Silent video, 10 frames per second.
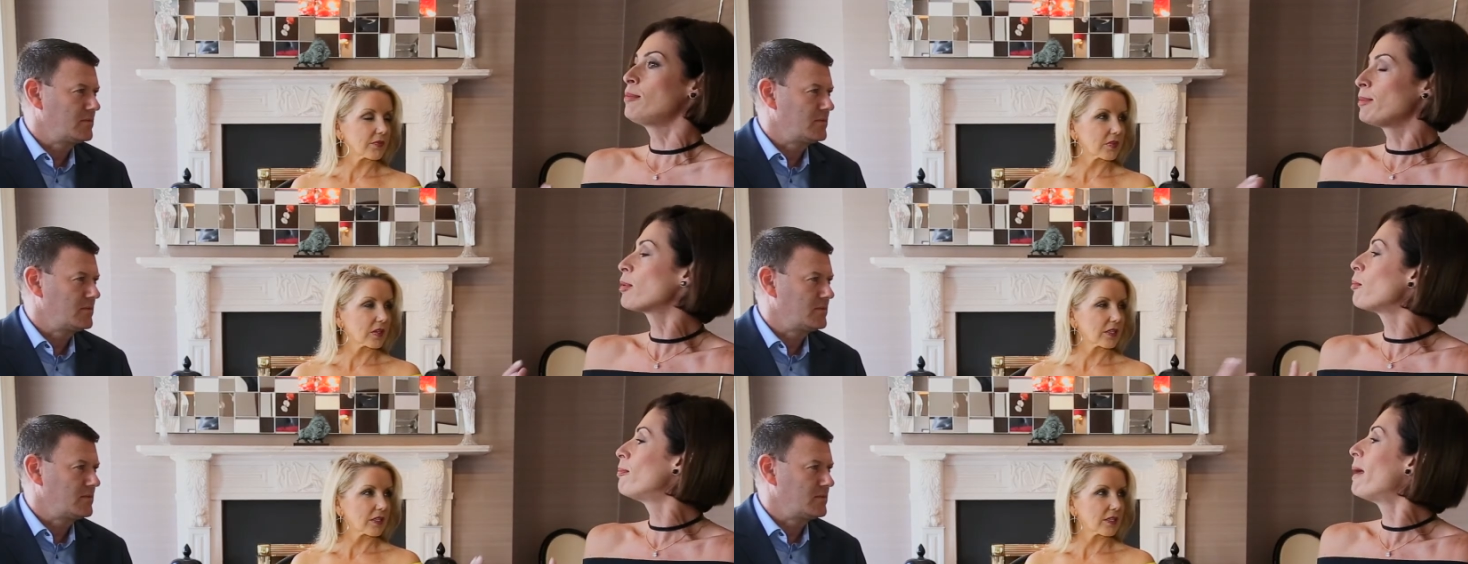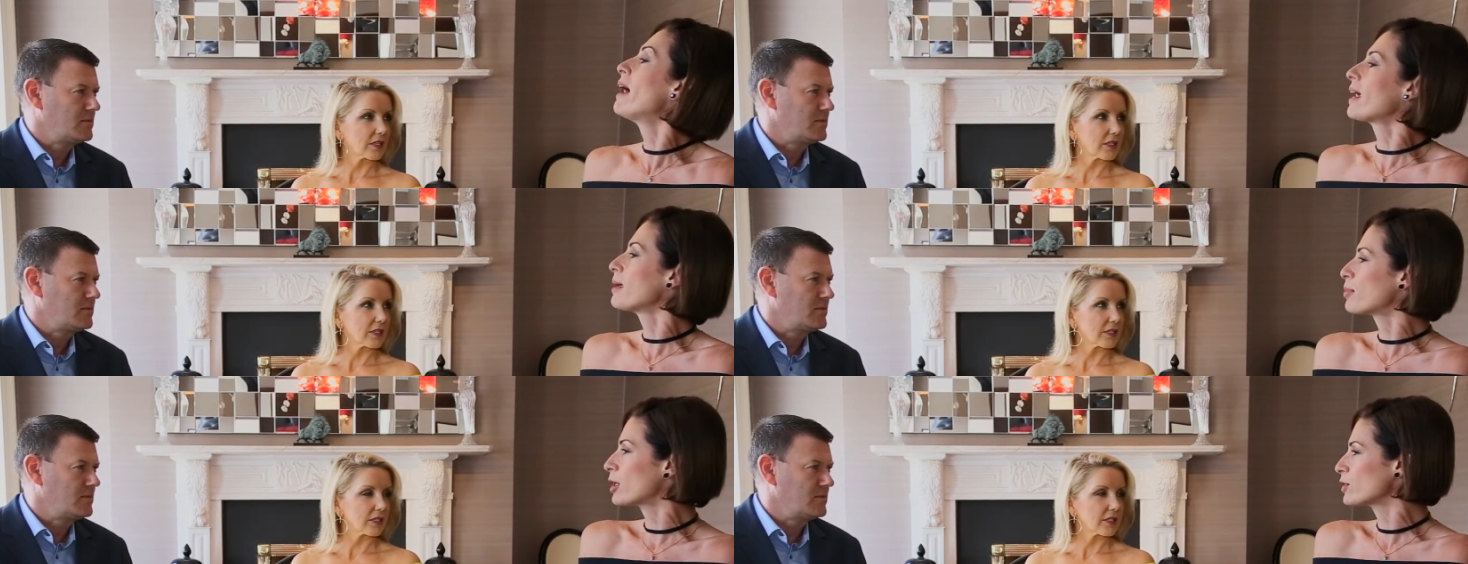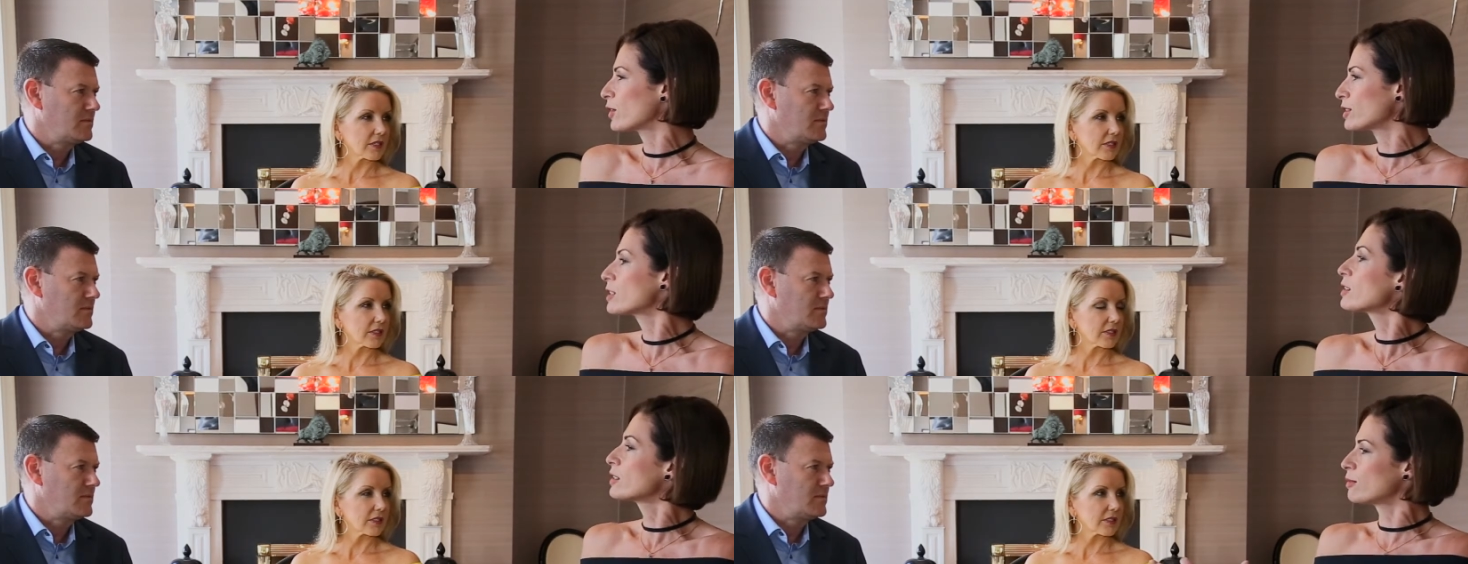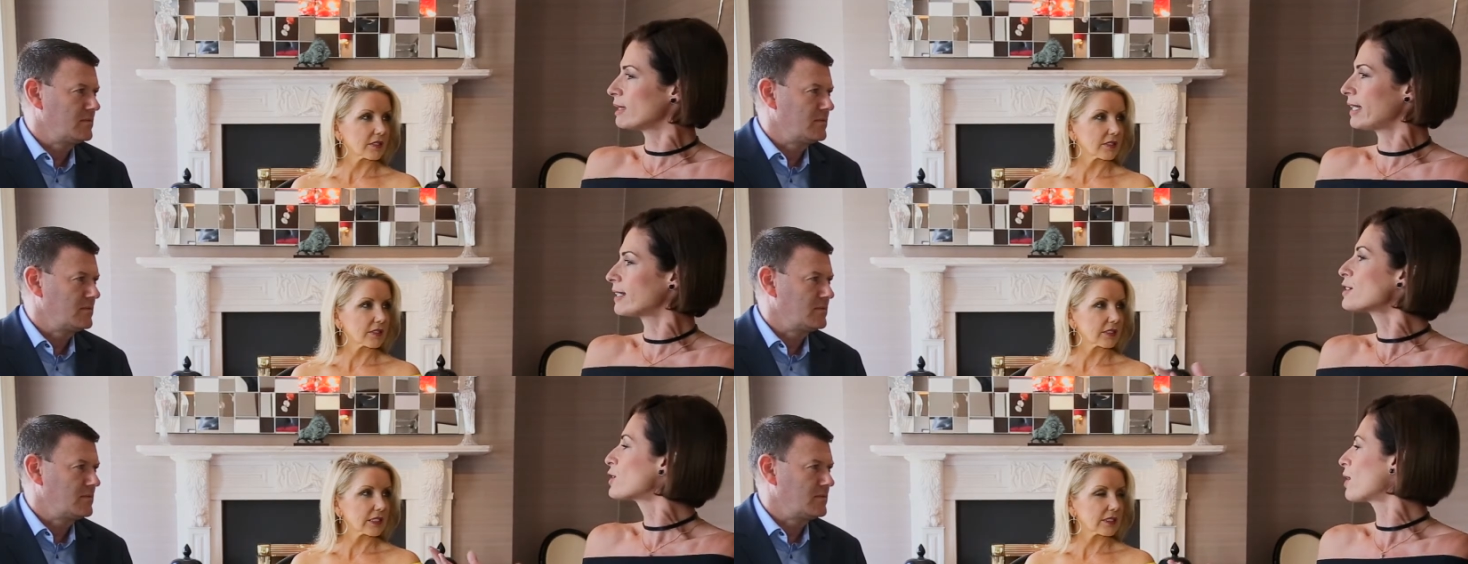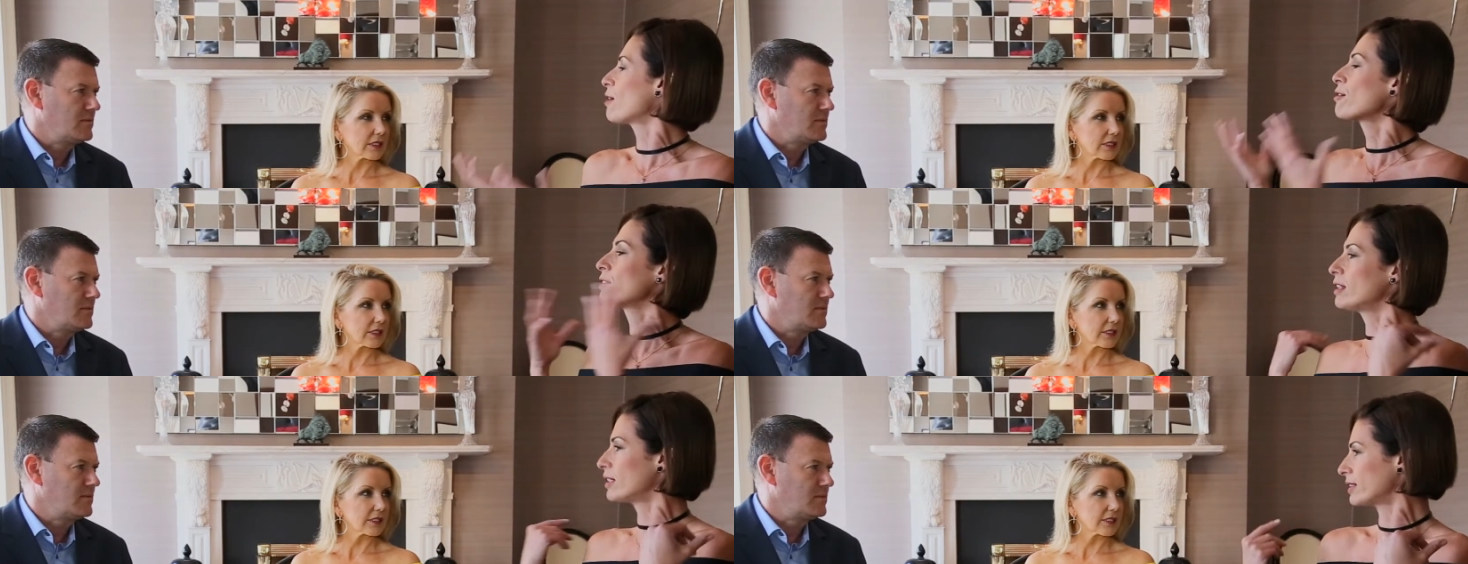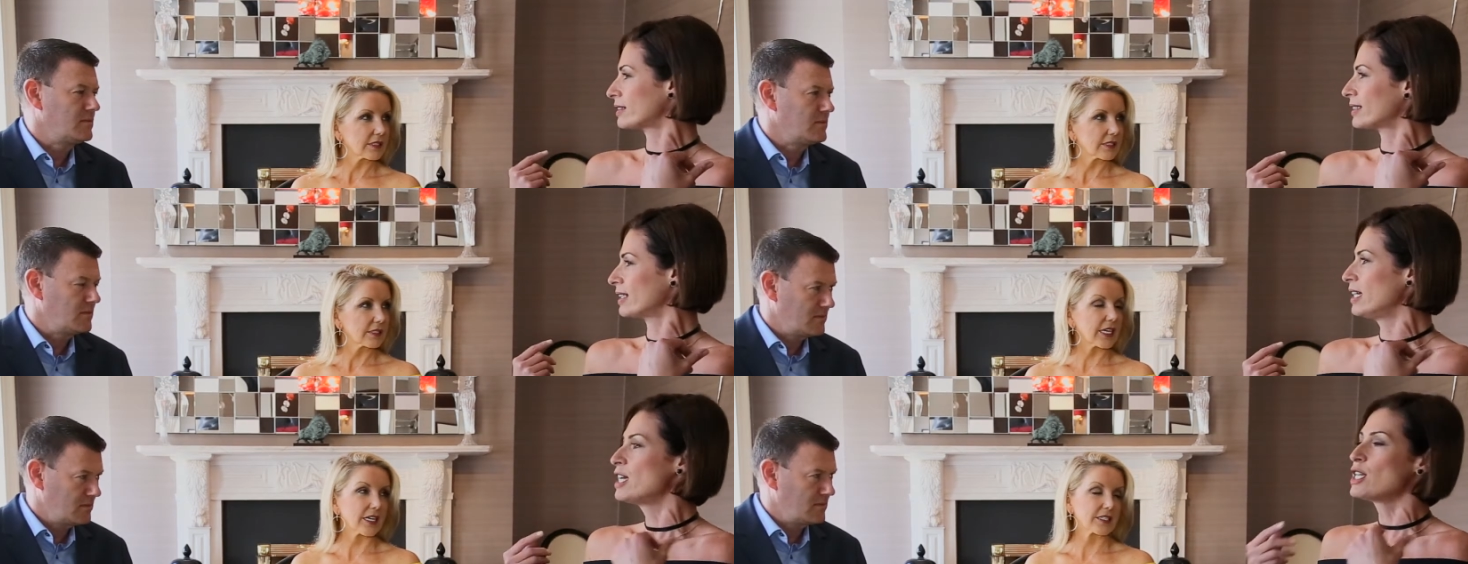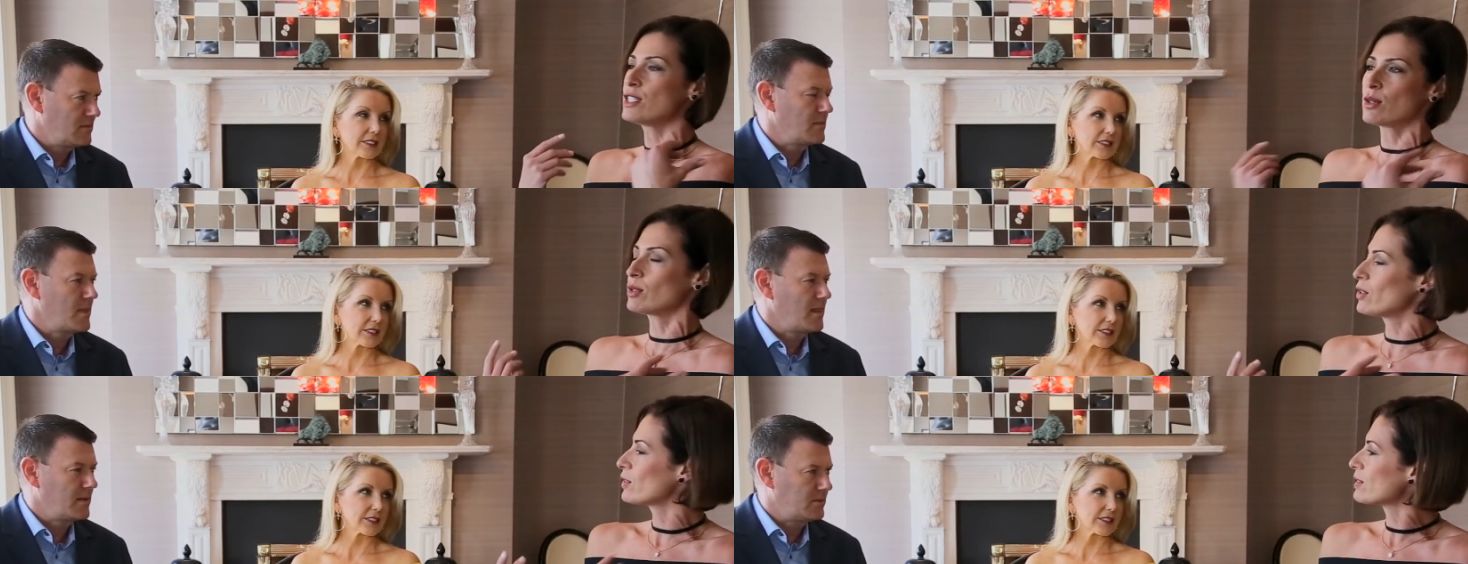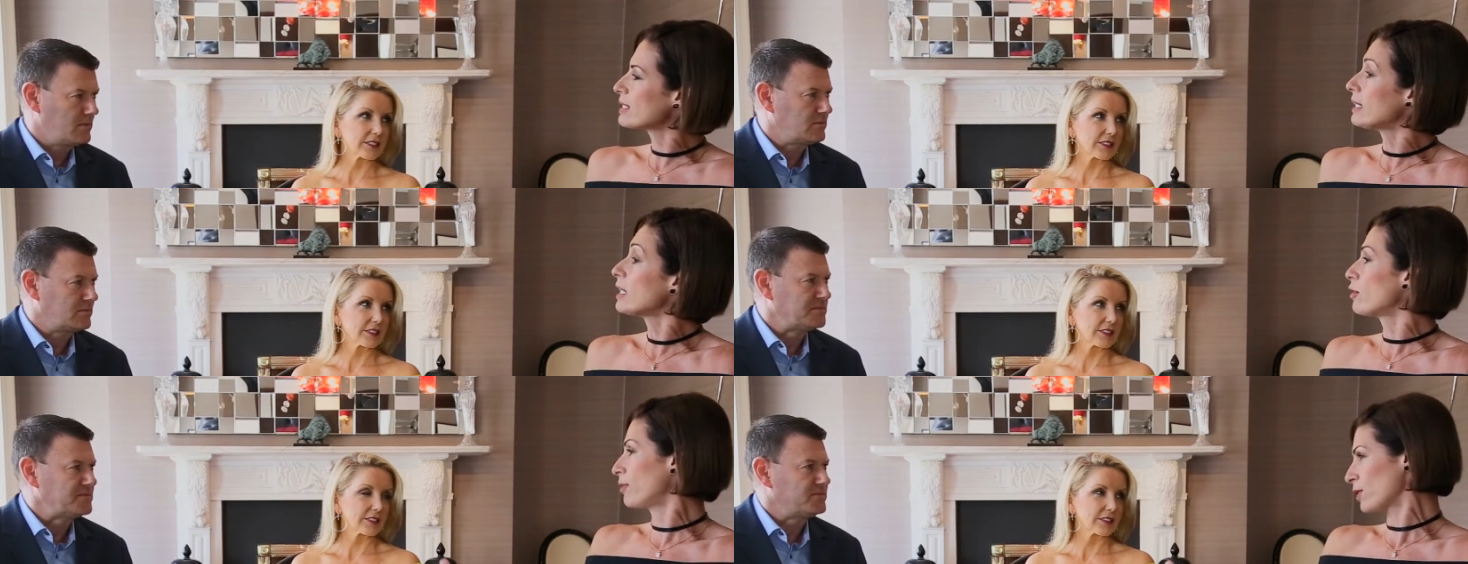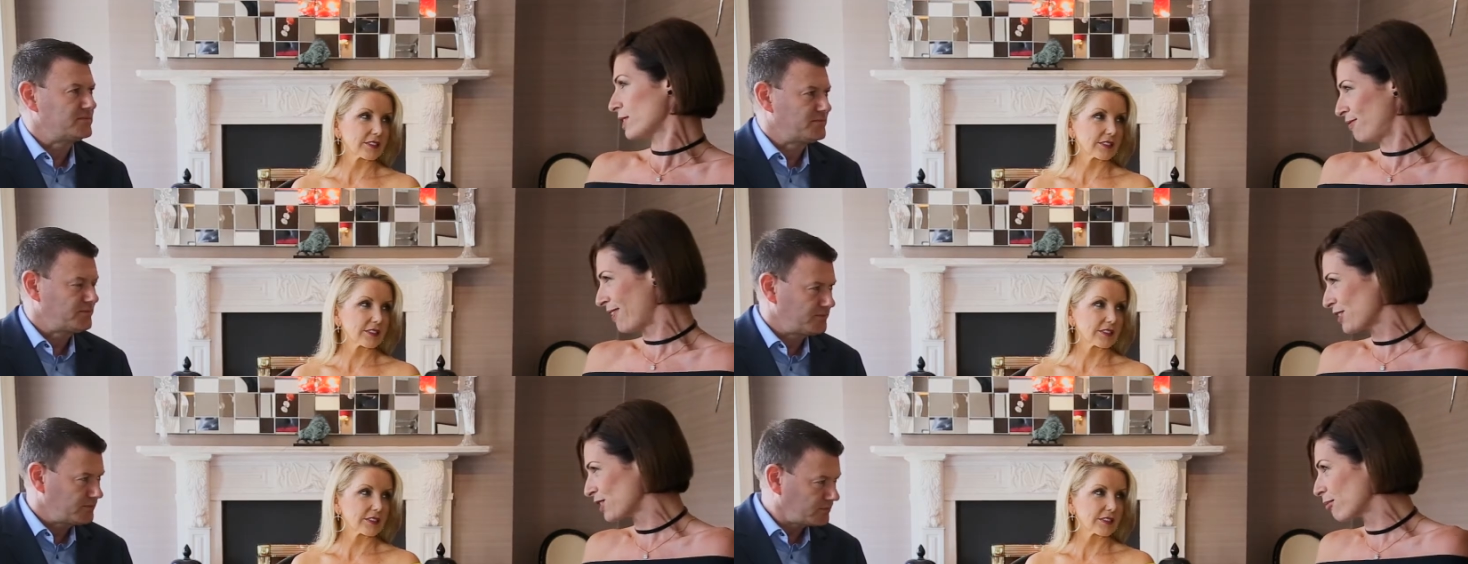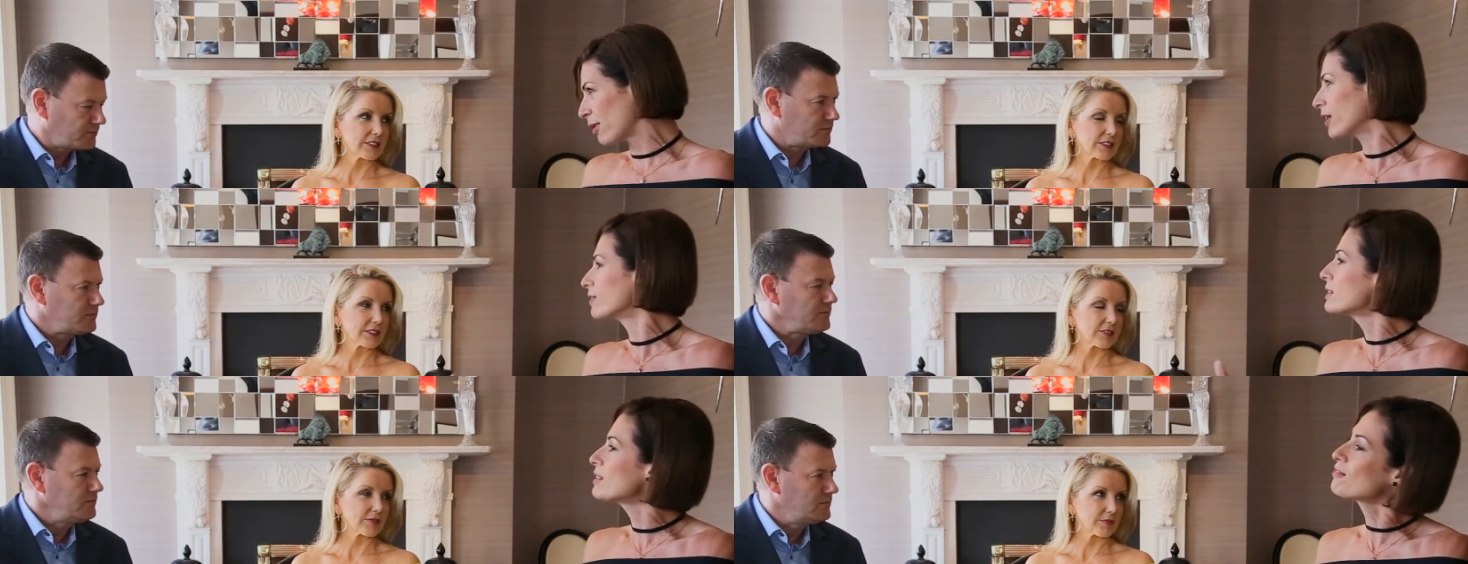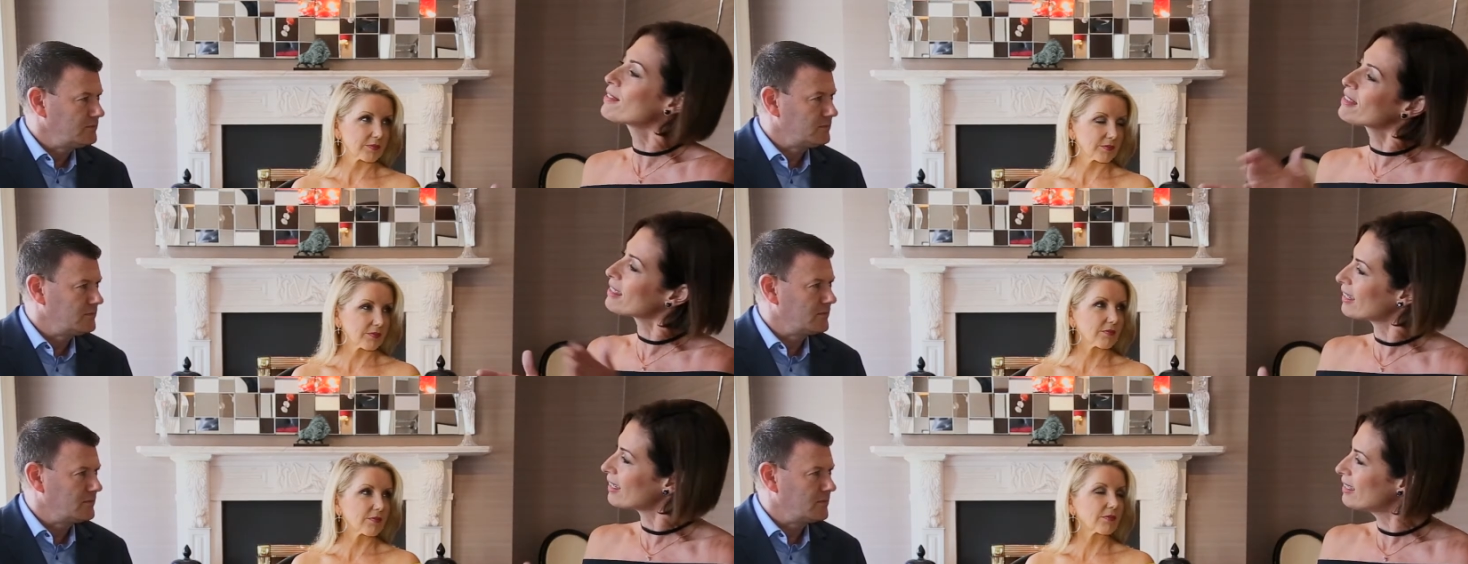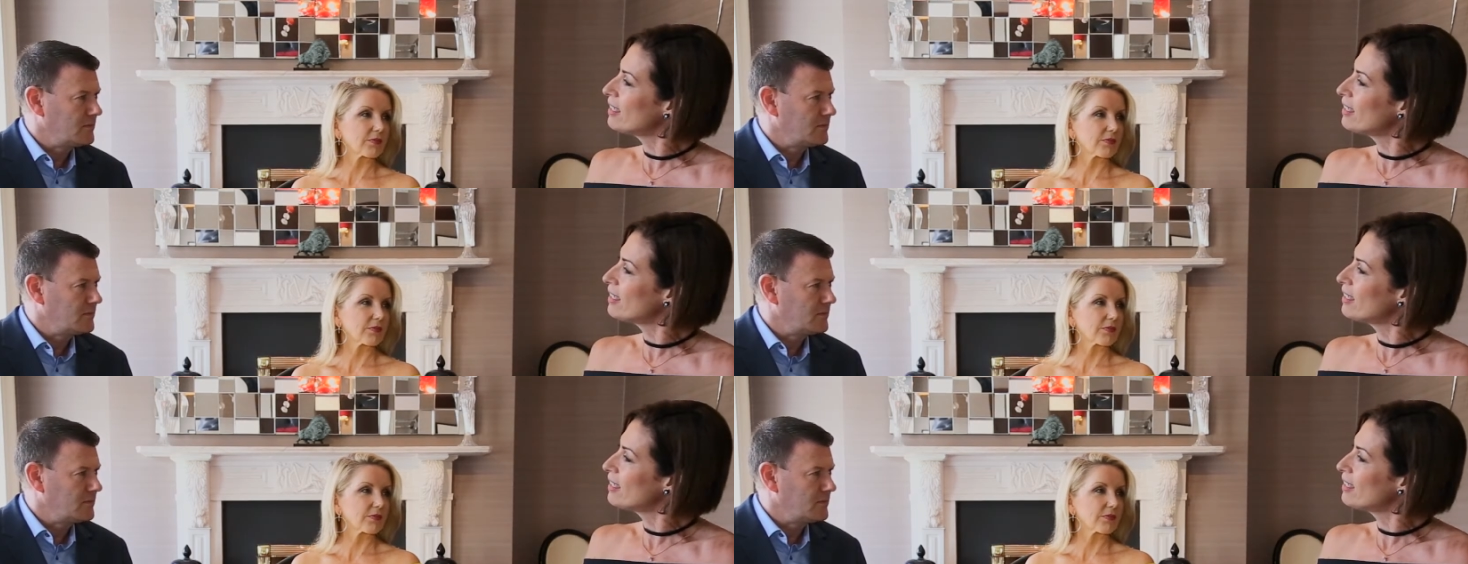Speaker 1: People buy product related to healthy looks. Yes. No longer skinny. Of course, fashion model, different thing.